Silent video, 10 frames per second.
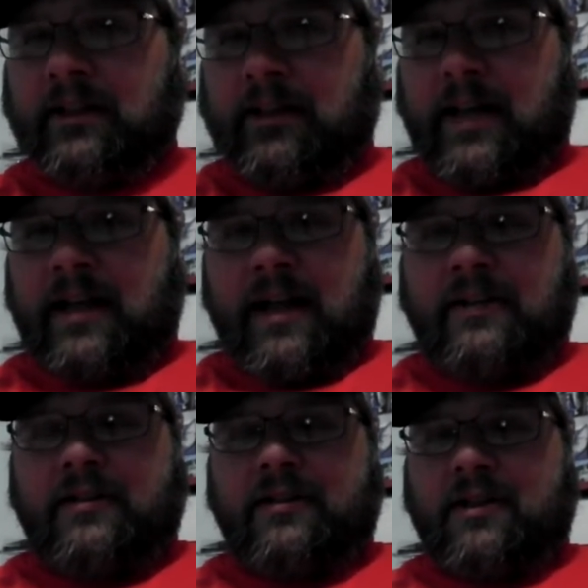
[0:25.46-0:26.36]
and
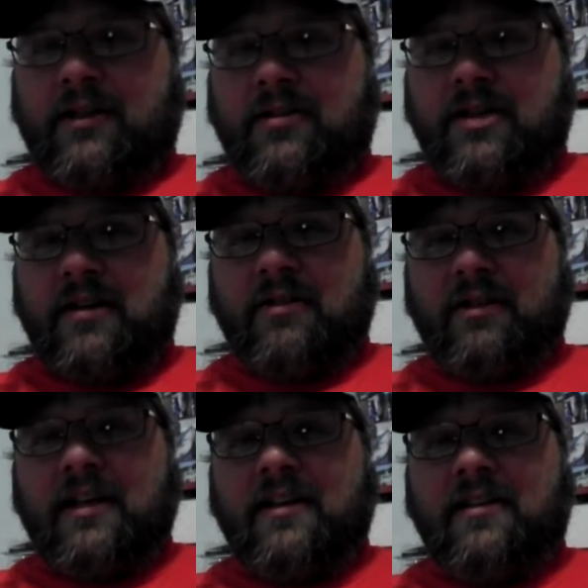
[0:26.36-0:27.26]
that's
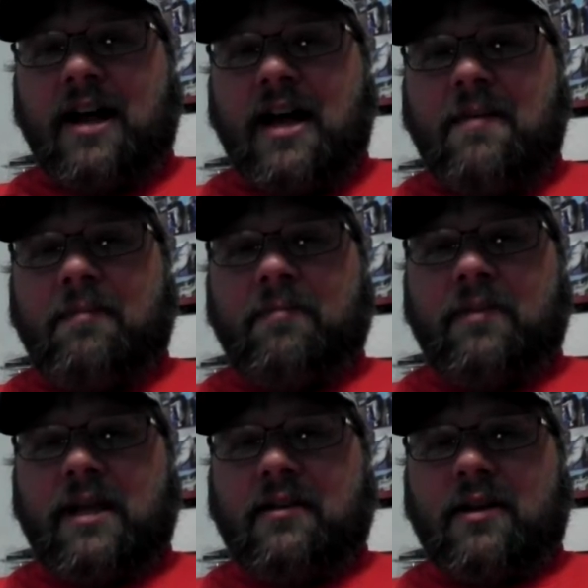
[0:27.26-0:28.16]
generally the time
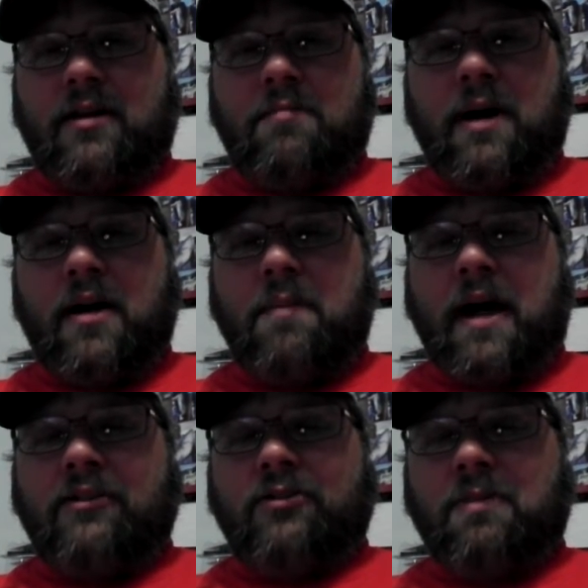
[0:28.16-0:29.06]
that the bug
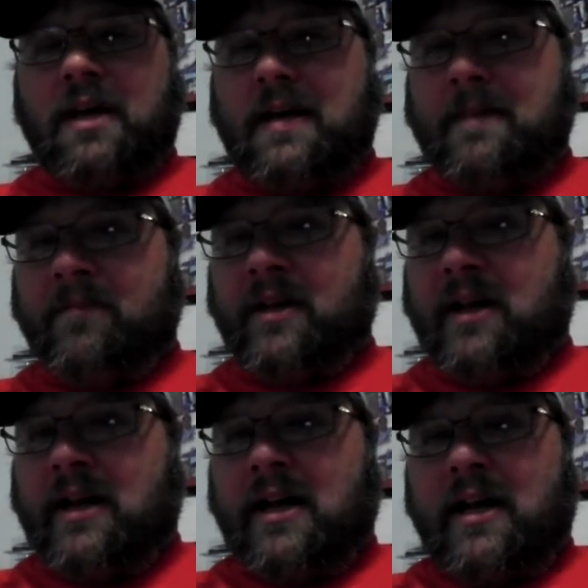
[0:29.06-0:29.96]
bites me,
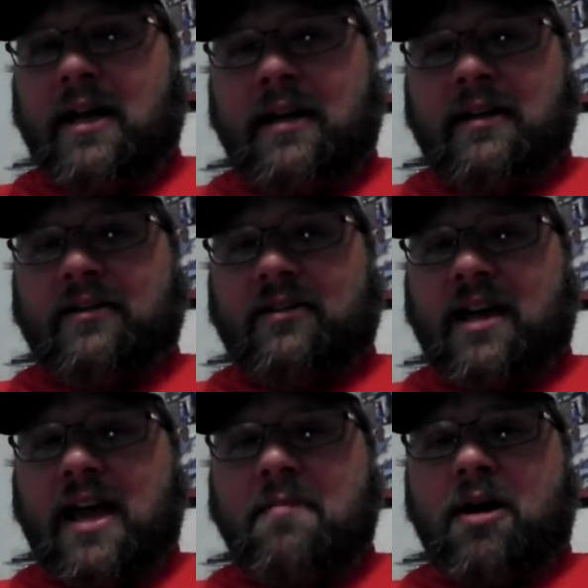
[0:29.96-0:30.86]
and it's
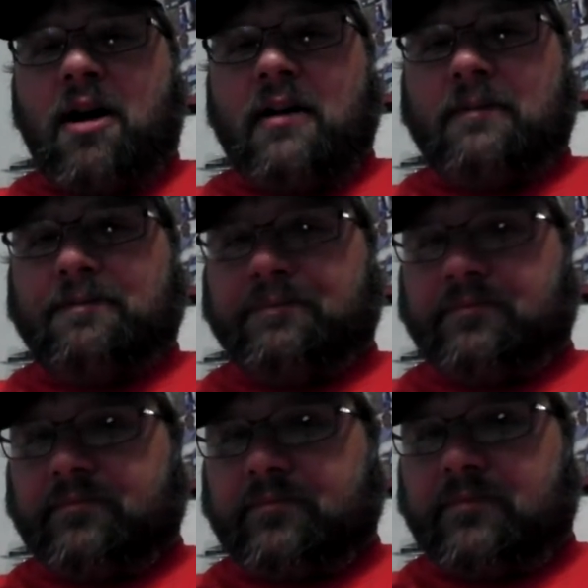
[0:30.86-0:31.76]
game on.
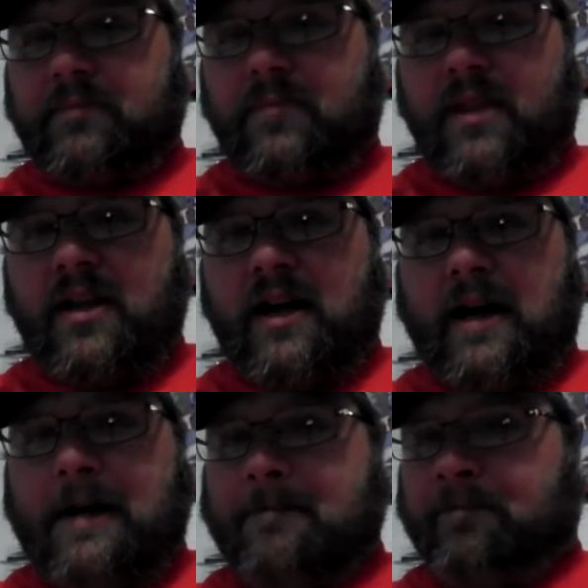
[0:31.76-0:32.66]

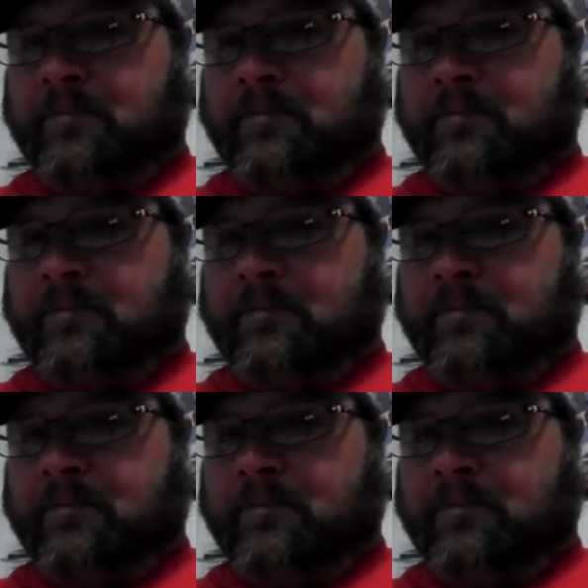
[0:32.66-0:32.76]
Um,